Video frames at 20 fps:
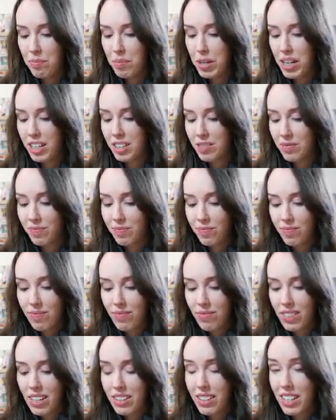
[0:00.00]
but
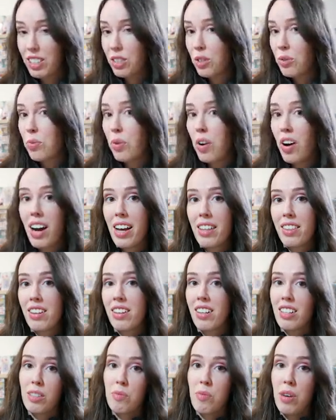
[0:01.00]
that's just what I think.
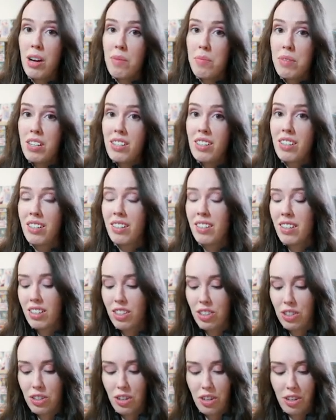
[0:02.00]
It's my opinion.
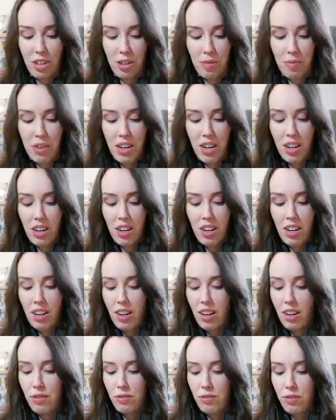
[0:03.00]
So
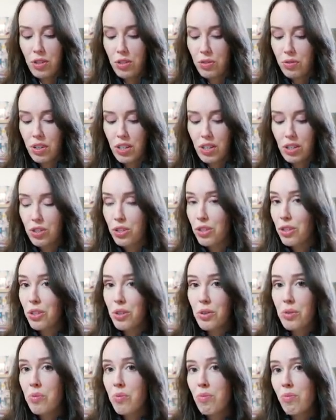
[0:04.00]
feel free to
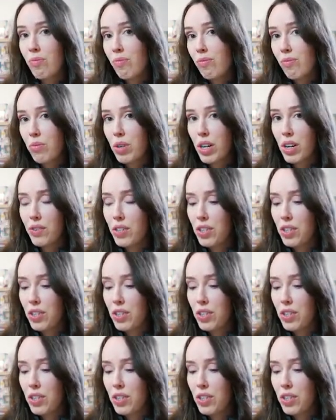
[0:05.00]
do whatever